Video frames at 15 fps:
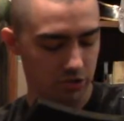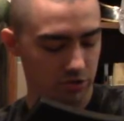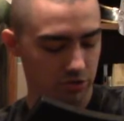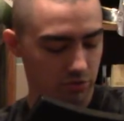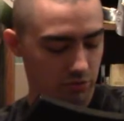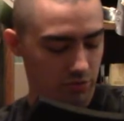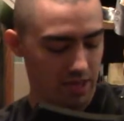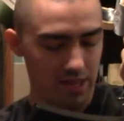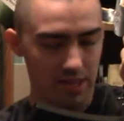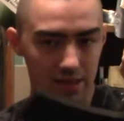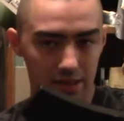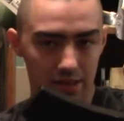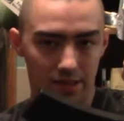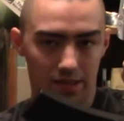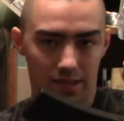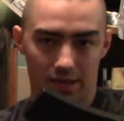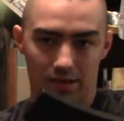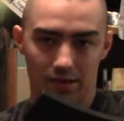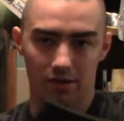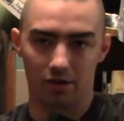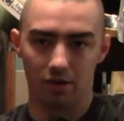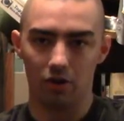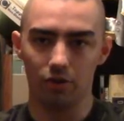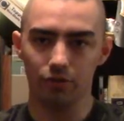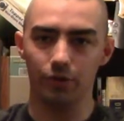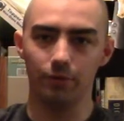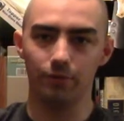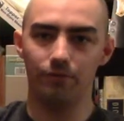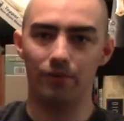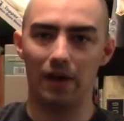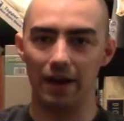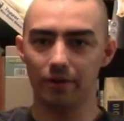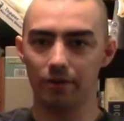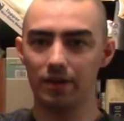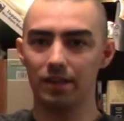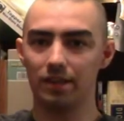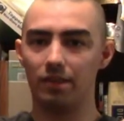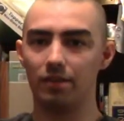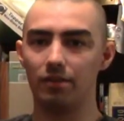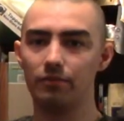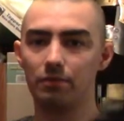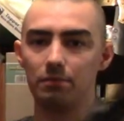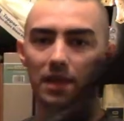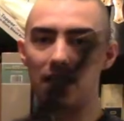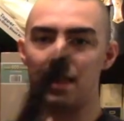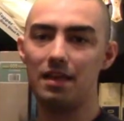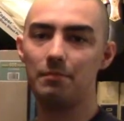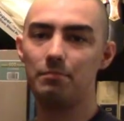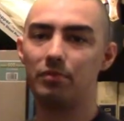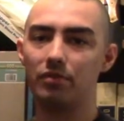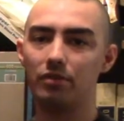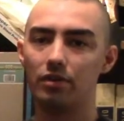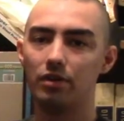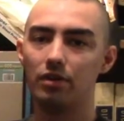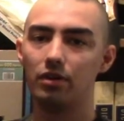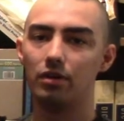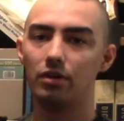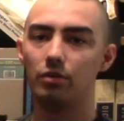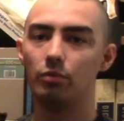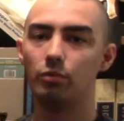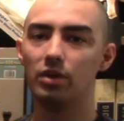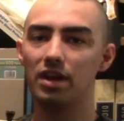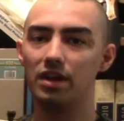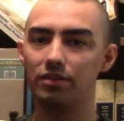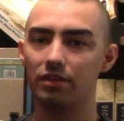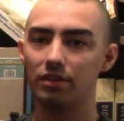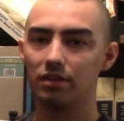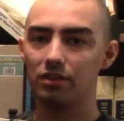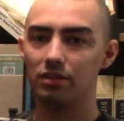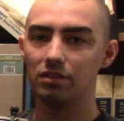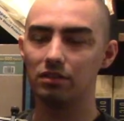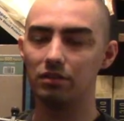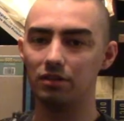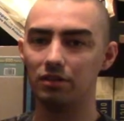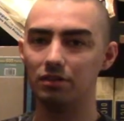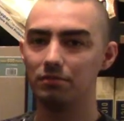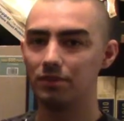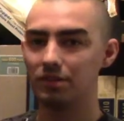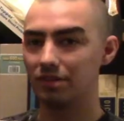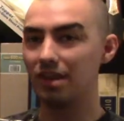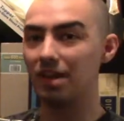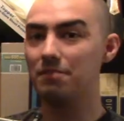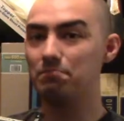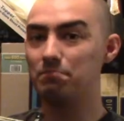do is also fire it from the hip with the said